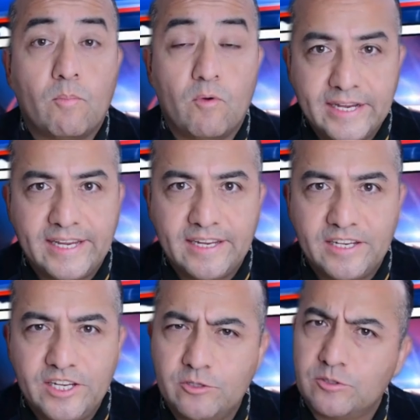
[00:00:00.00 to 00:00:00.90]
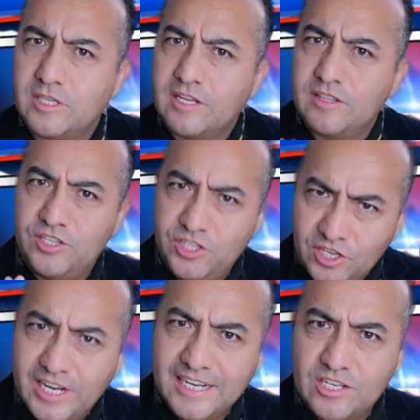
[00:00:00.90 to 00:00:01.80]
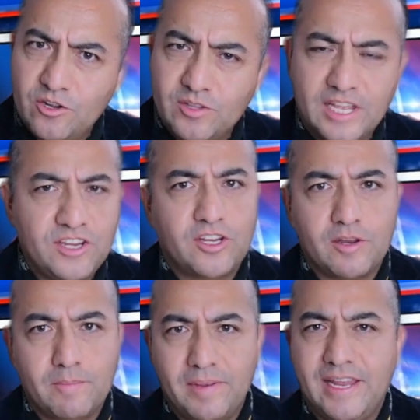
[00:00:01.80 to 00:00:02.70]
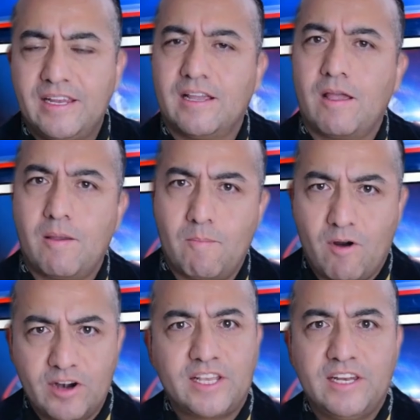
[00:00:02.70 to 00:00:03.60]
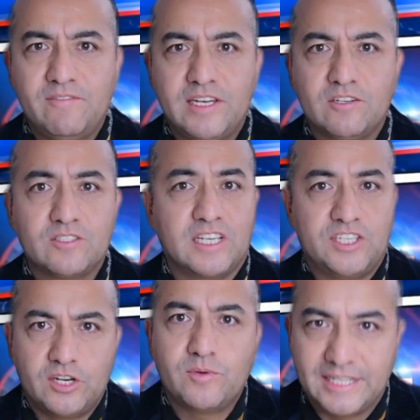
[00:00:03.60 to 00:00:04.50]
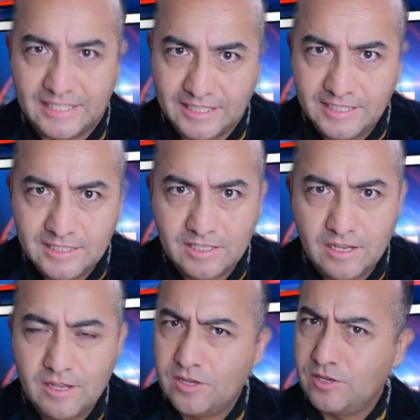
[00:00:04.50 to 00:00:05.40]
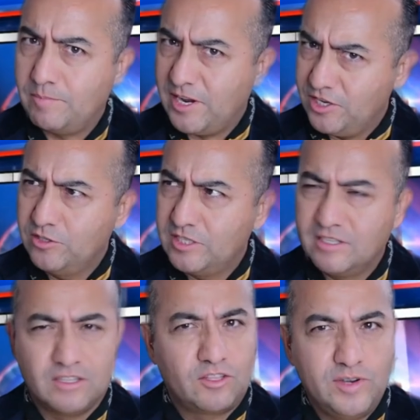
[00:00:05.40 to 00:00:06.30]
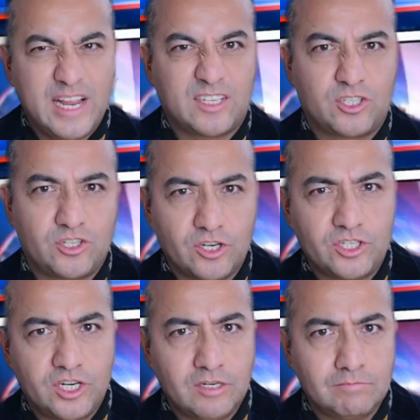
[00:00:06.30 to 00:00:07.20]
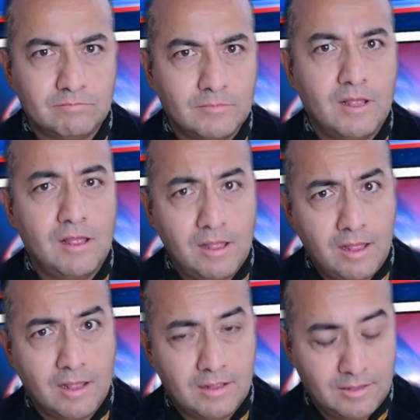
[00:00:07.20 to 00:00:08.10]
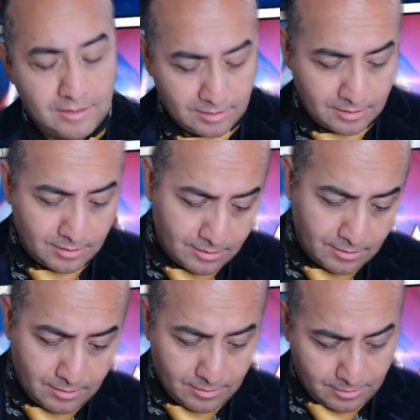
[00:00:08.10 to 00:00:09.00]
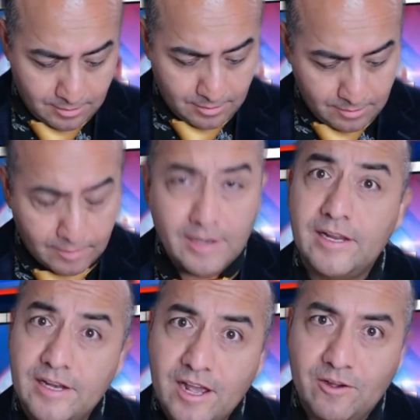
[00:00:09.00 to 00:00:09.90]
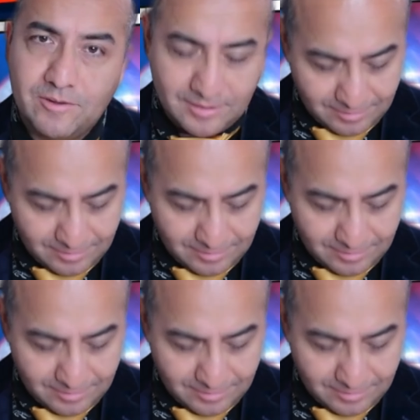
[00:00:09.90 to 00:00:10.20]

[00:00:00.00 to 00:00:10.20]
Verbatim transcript: Breaking news, did you guys know that you can make marketing videos that generate leads by using the 3 acts structure? Huh, what do you know?